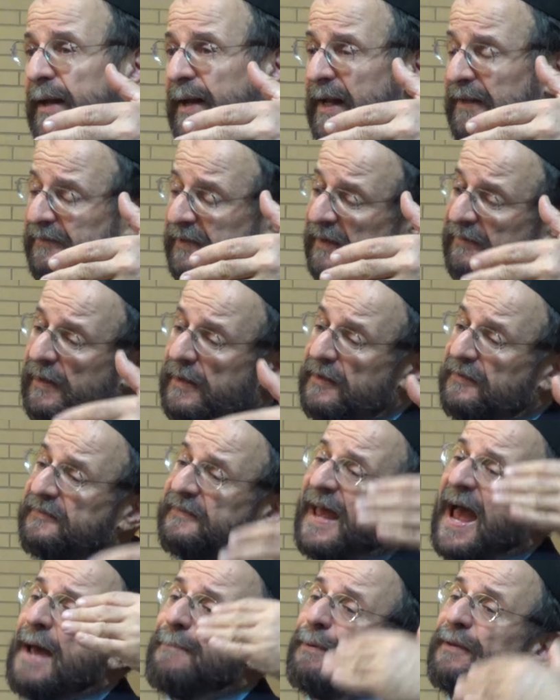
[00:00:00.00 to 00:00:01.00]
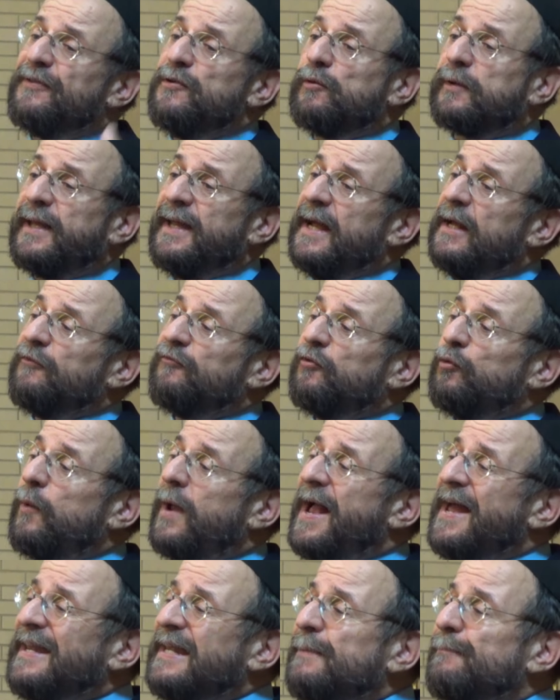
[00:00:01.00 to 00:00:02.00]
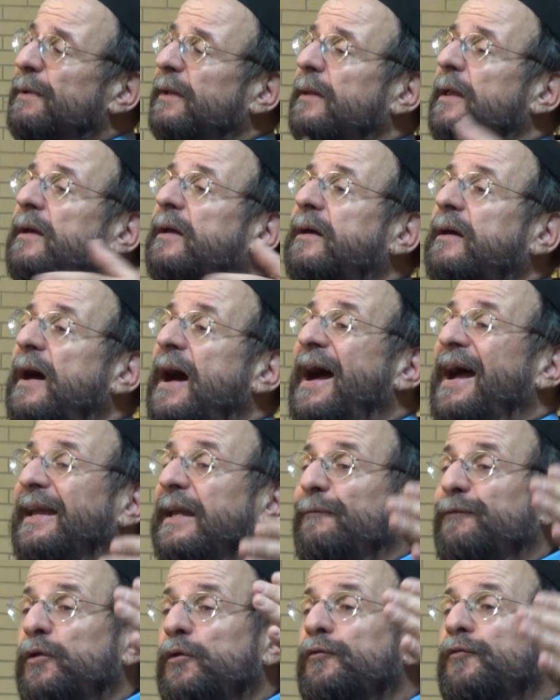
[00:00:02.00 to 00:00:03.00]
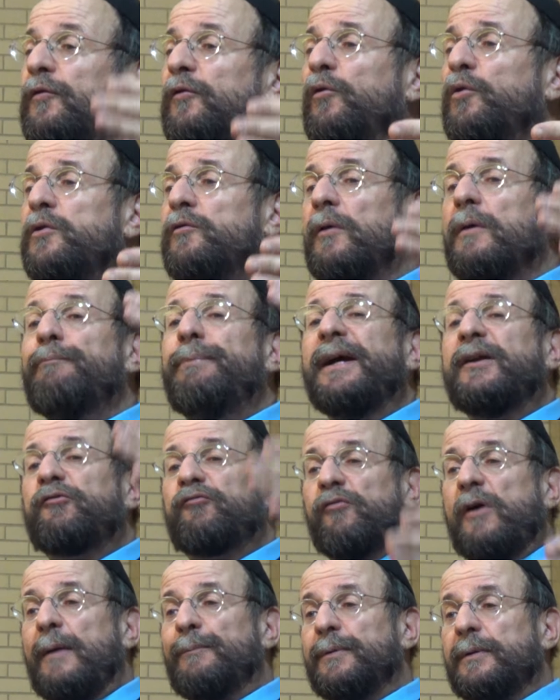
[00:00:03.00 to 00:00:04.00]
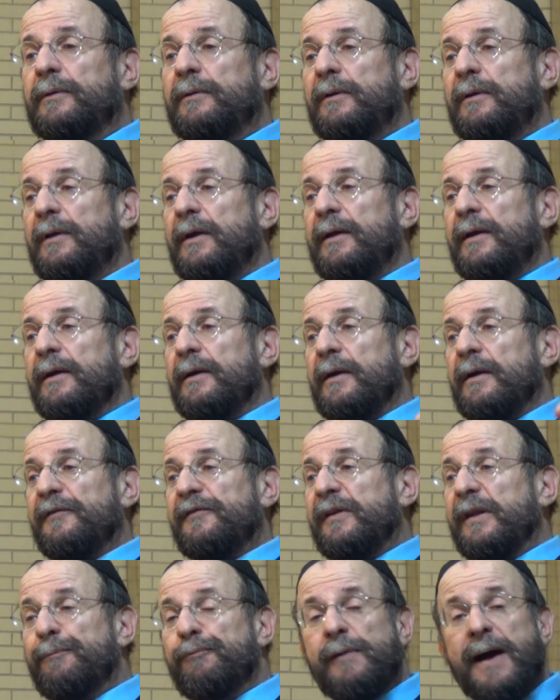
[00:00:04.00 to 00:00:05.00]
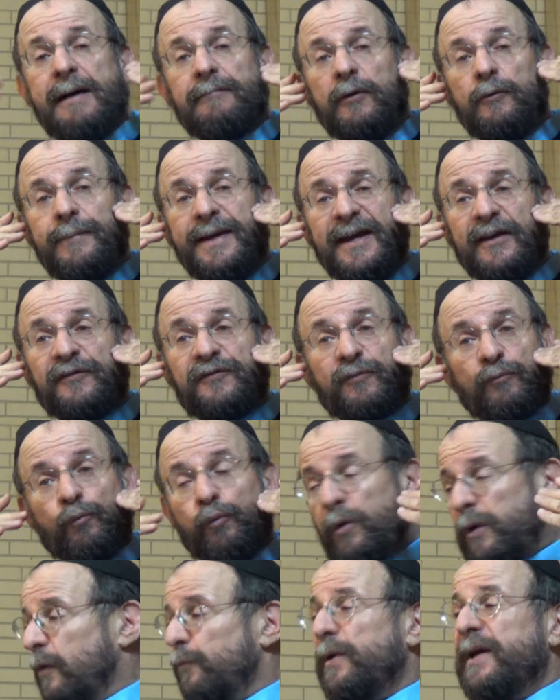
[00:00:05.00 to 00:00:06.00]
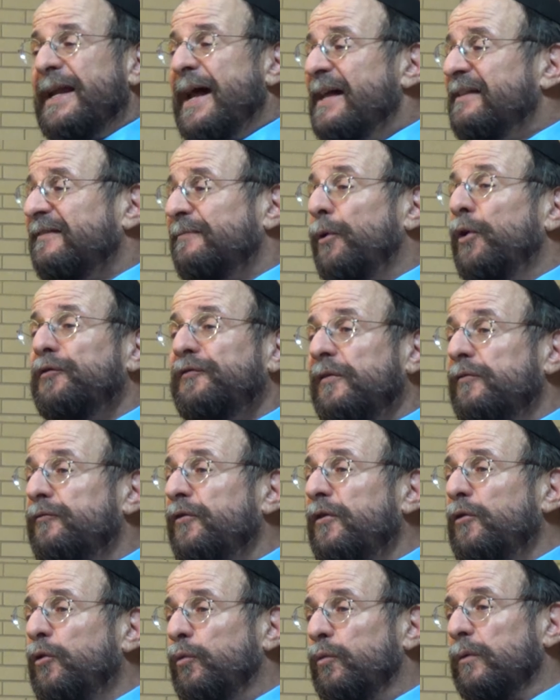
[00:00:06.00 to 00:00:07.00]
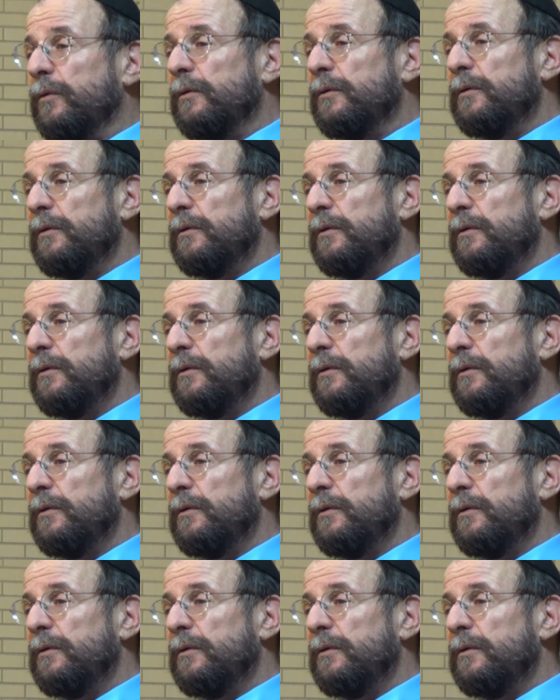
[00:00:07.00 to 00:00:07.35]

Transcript: It says on the Sabbath you can't do any melacha, and if you do, you're in big trouble. So the problem is, what are we not supposed to do?